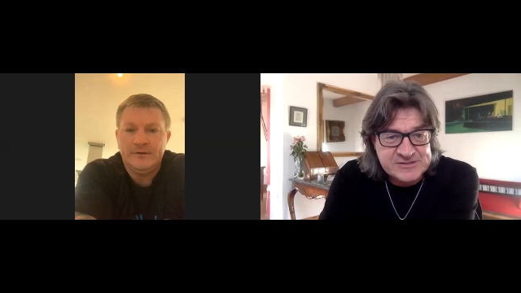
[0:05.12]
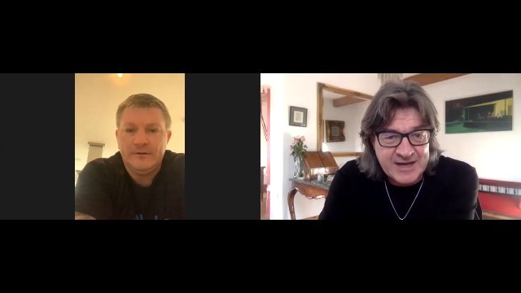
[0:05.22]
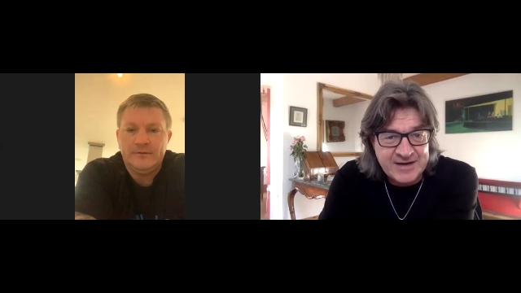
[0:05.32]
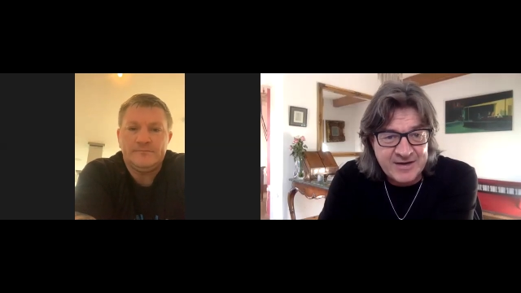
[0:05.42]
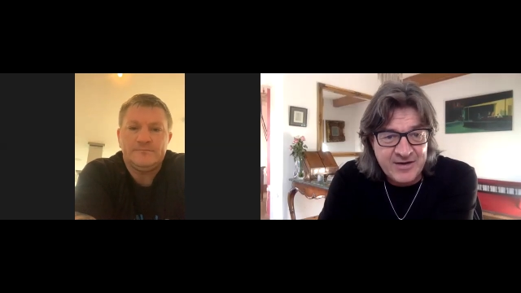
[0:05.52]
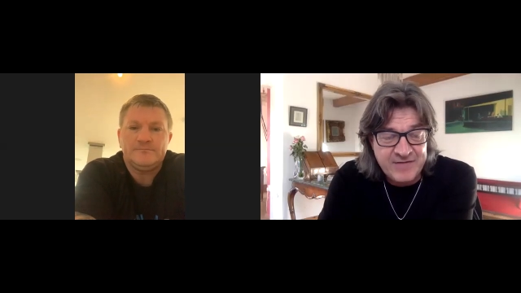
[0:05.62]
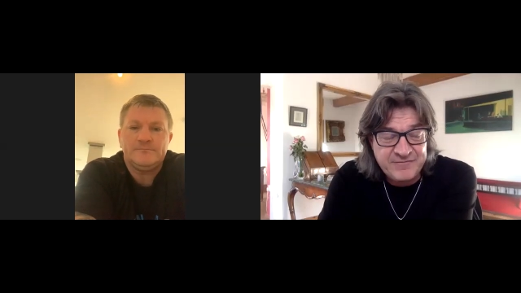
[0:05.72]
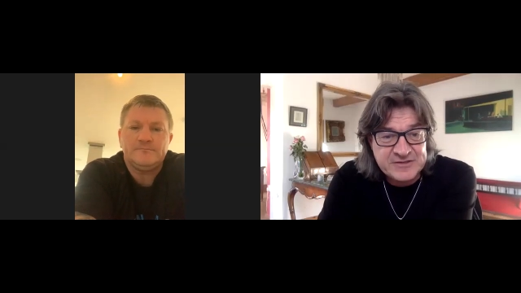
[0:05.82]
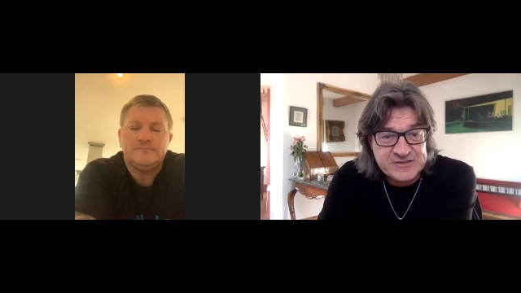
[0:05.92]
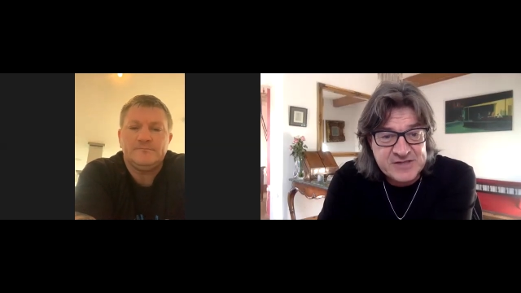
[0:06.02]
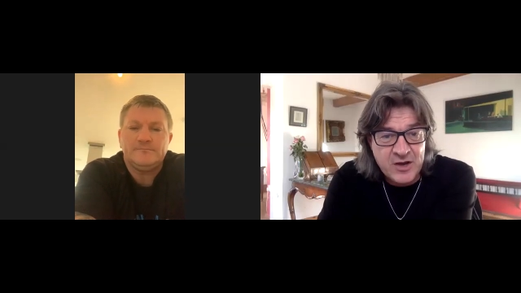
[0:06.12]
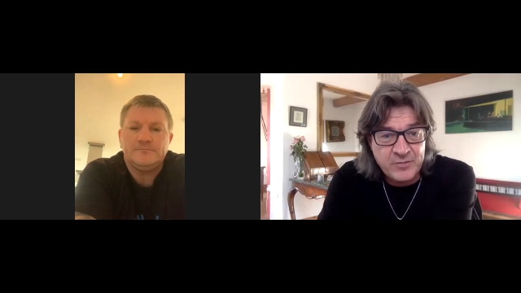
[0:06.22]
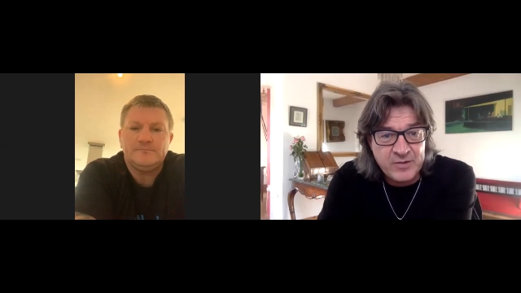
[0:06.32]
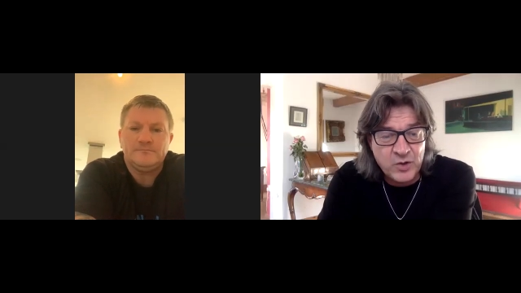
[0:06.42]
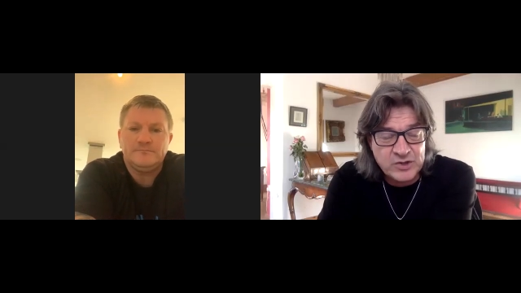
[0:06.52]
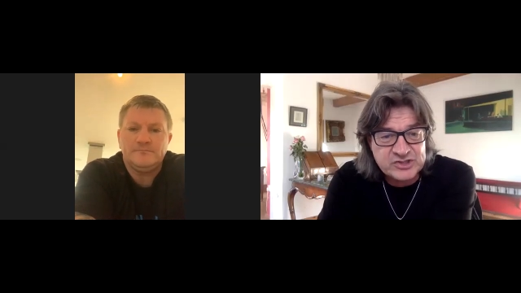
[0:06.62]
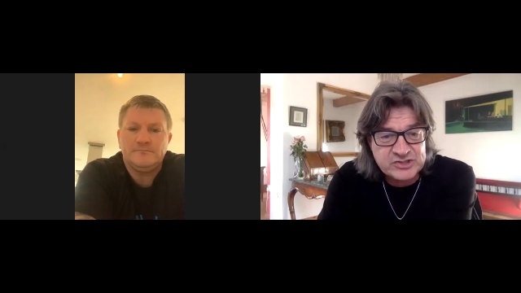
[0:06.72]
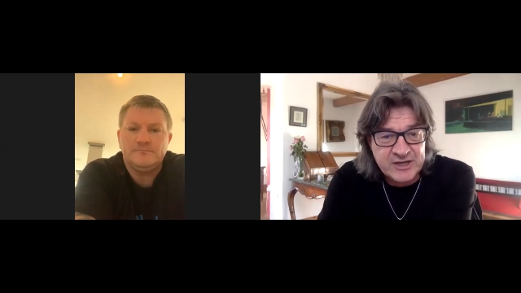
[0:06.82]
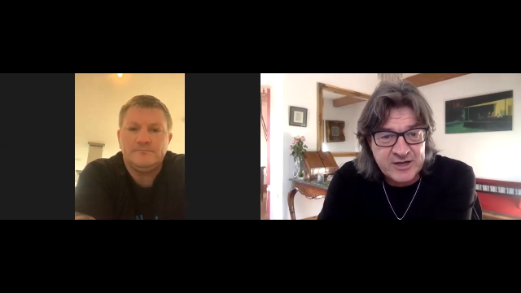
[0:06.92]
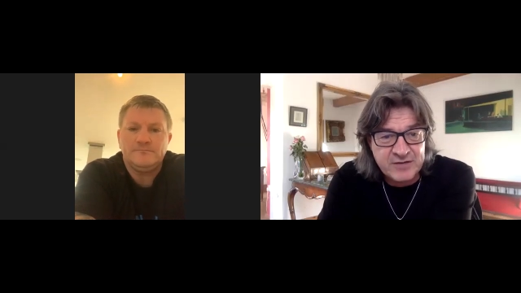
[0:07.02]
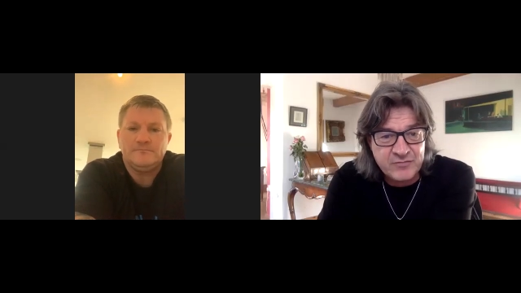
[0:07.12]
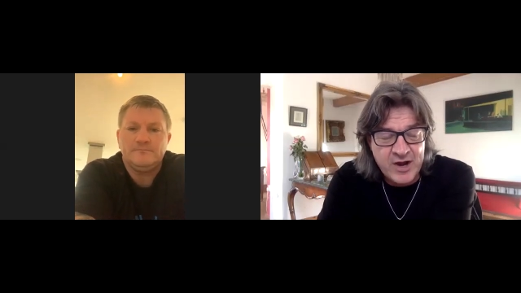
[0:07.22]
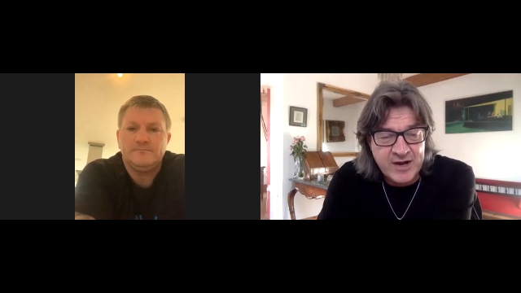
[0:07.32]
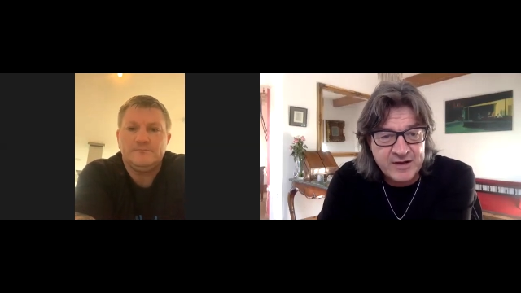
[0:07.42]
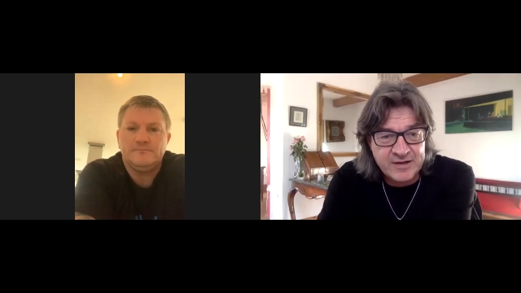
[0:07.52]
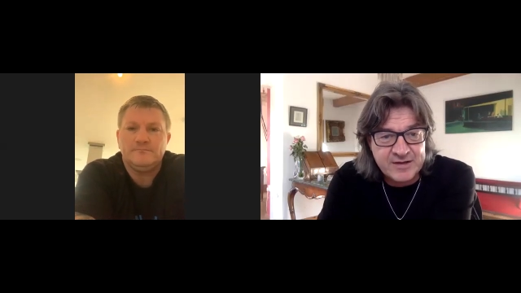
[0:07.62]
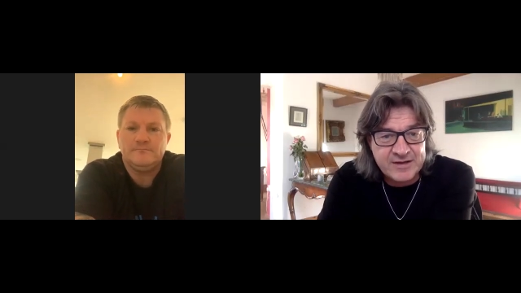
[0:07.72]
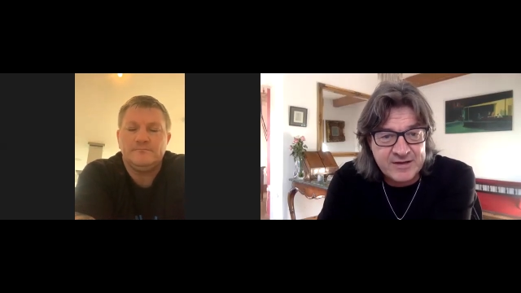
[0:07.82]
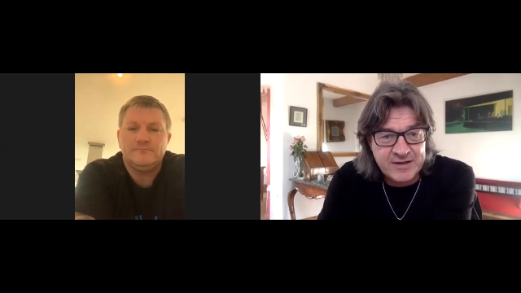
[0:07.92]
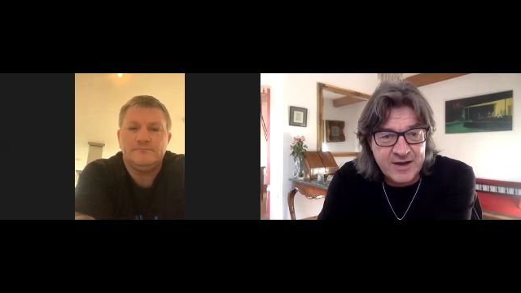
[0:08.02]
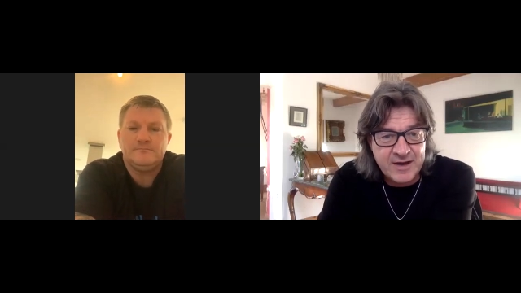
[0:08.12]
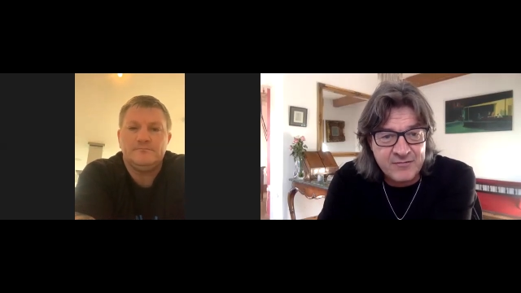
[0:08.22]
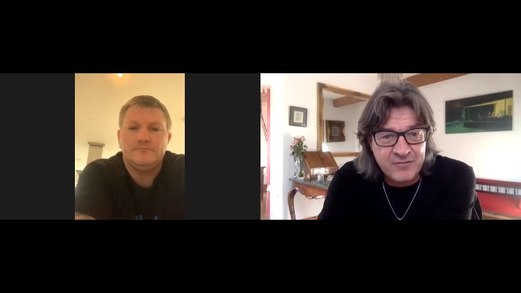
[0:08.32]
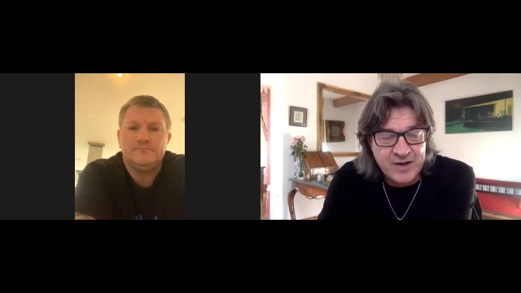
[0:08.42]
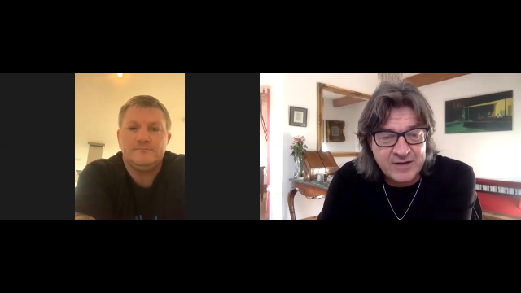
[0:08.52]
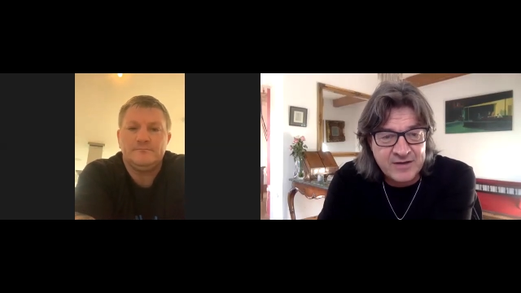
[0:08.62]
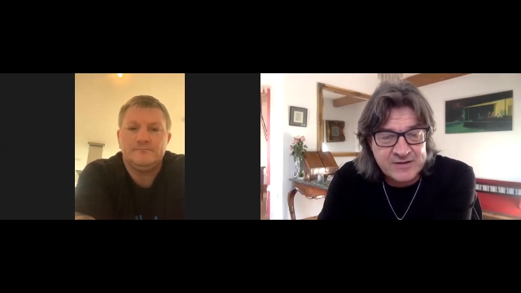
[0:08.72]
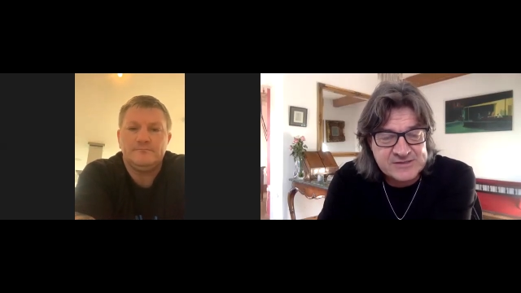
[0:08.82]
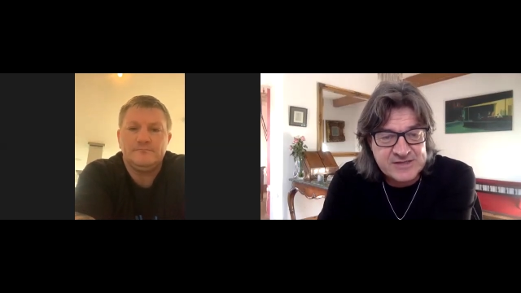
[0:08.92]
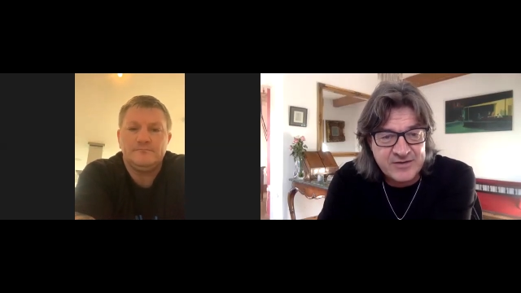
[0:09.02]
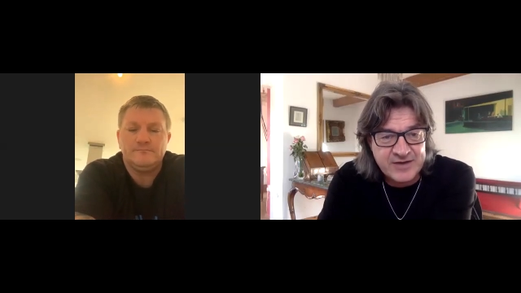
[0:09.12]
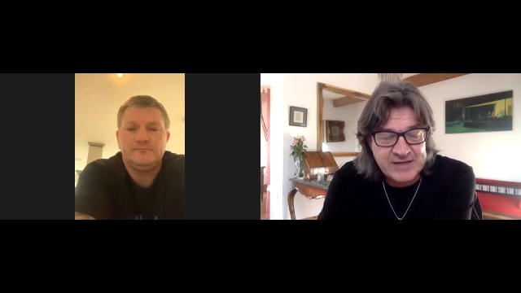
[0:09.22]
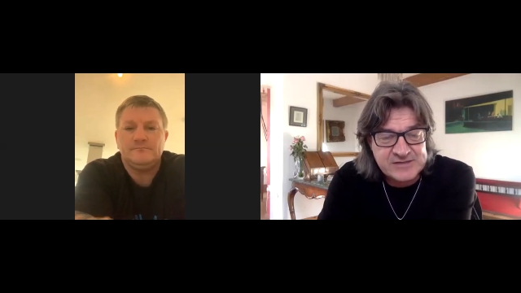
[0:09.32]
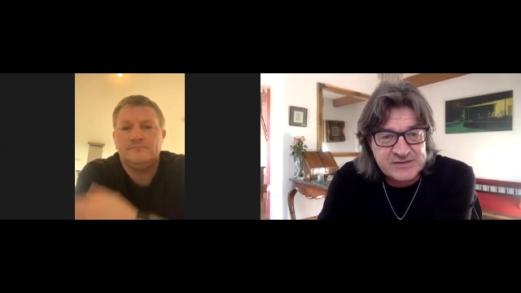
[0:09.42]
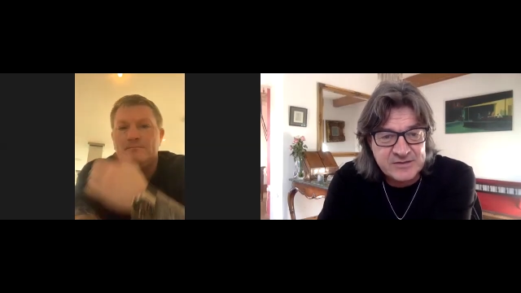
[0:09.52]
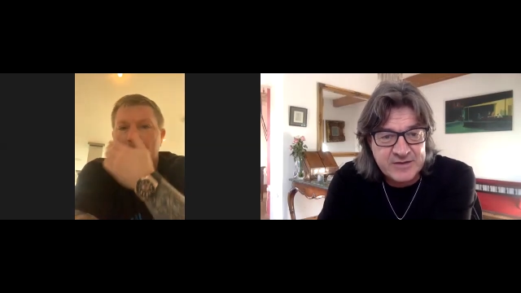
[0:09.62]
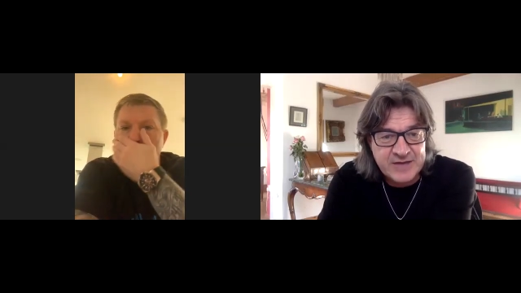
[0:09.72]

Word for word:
Speaker 1: Saturday night for DAZN. We watched uh, Ryan uh, Ryan Garcia against Luke